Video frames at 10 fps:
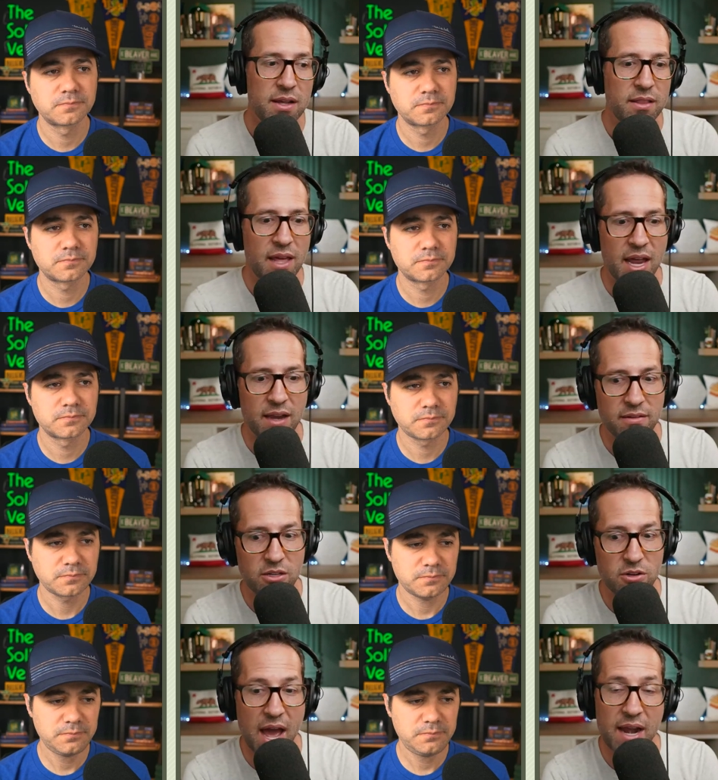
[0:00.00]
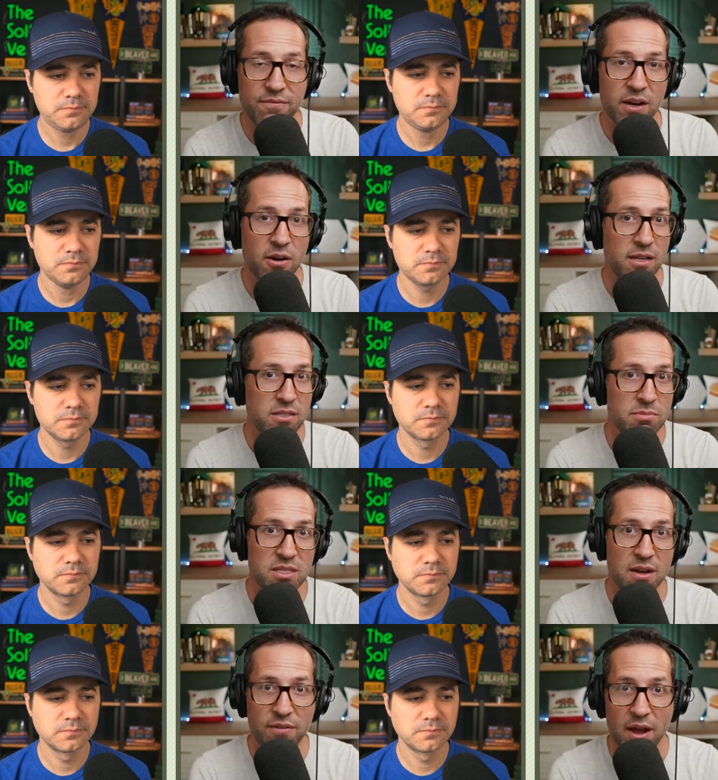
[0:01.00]
Speaker 1: then you got to figure out some
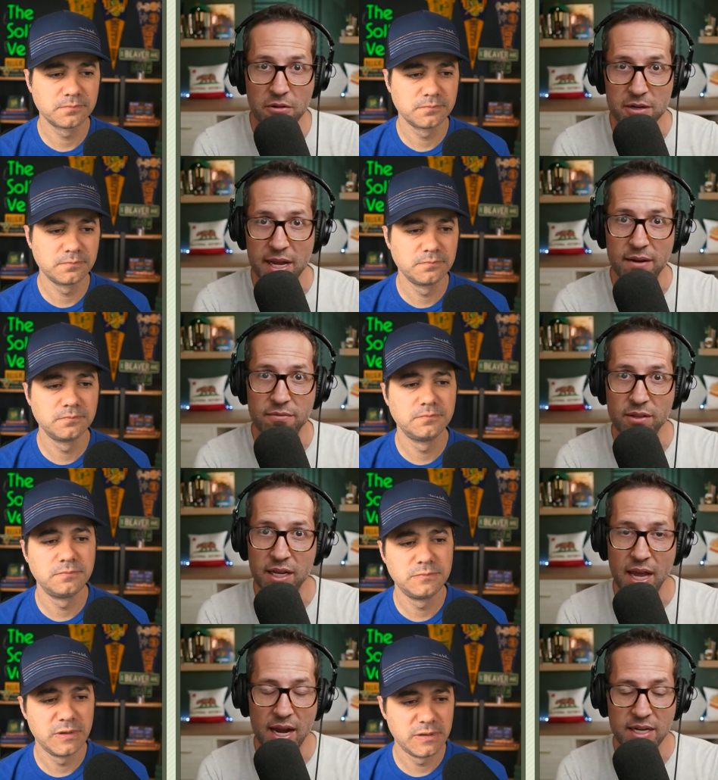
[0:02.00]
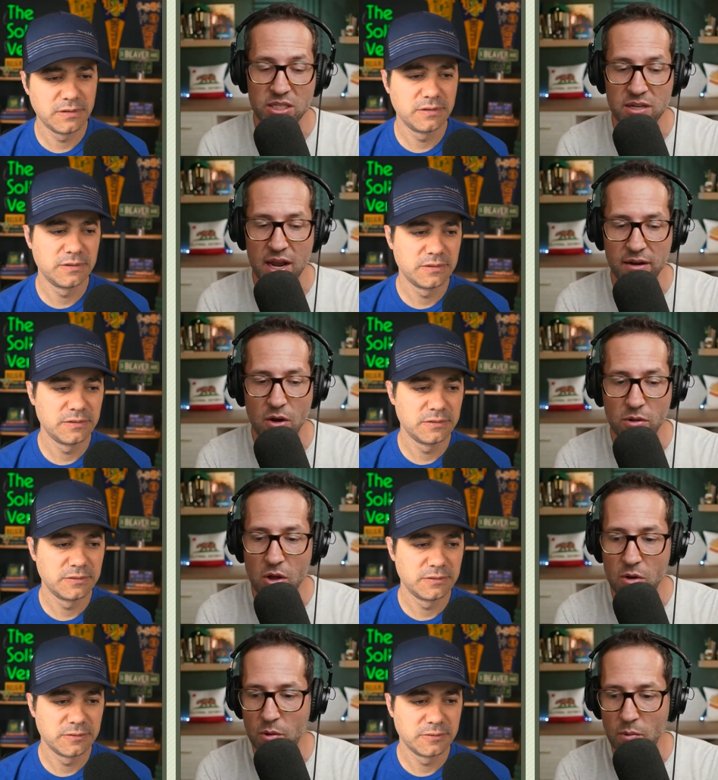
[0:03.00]
stuff out creatively. And I just, at
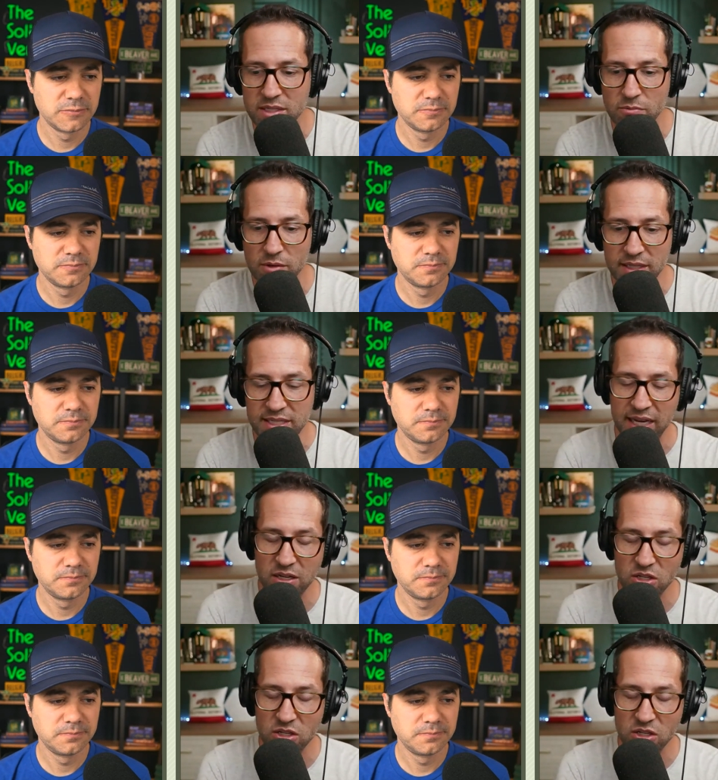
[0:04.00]
Oklahoma wasn't really taking